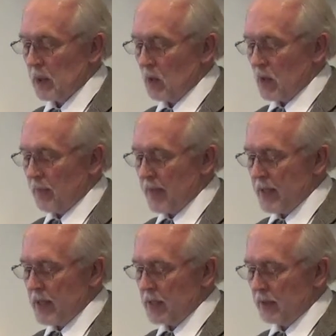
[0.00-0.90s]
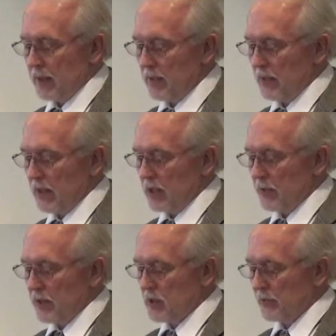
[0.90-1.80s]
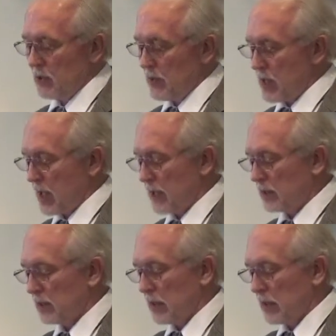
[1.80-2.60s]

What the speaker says: While many live in ignorance of who we are,